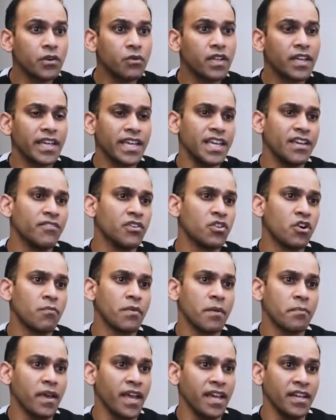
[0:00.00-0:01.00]
you know, even though
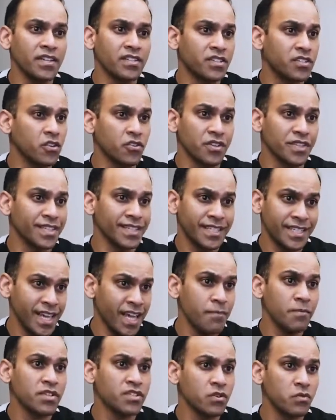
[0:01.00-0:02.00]
my pain is still the
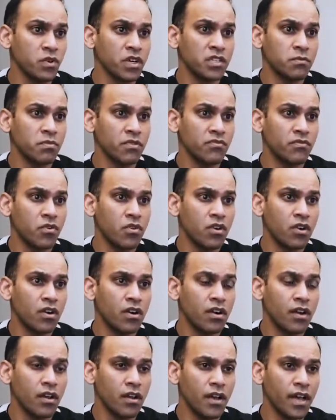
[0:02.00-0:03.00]
same as it was
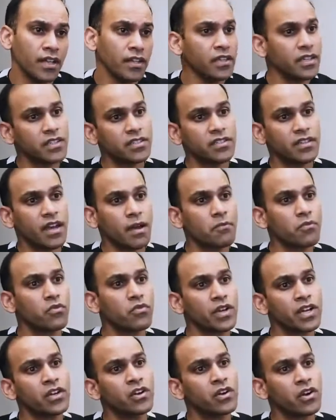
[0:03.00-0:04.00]
before, mm-hmm. at least I'm
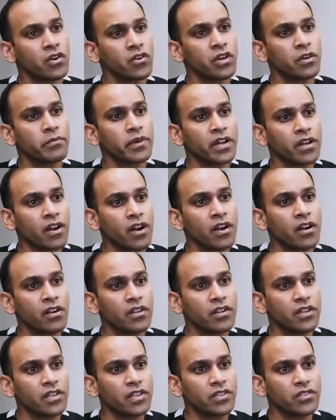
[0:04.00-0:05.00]
regrowing my cartilage,